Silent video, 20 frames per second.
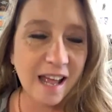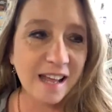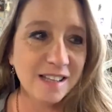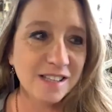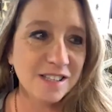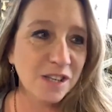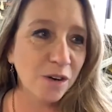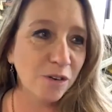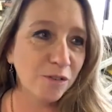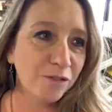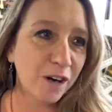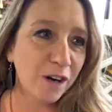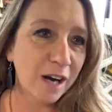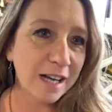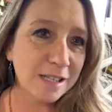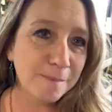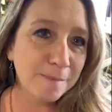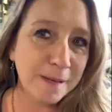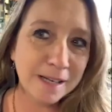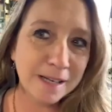And so for
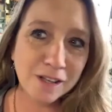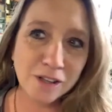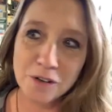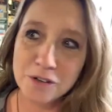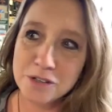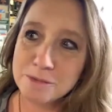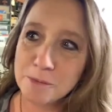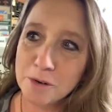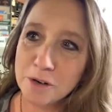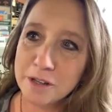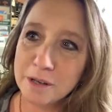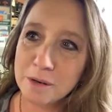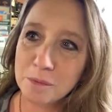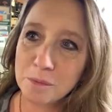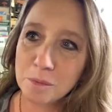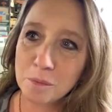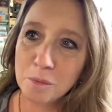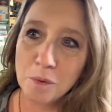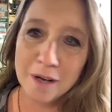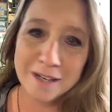us being closed more than
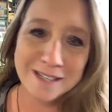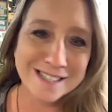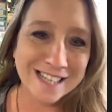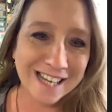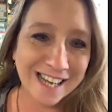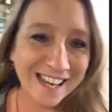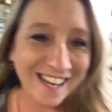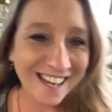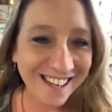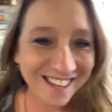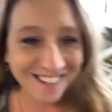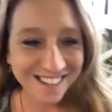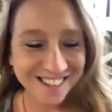one day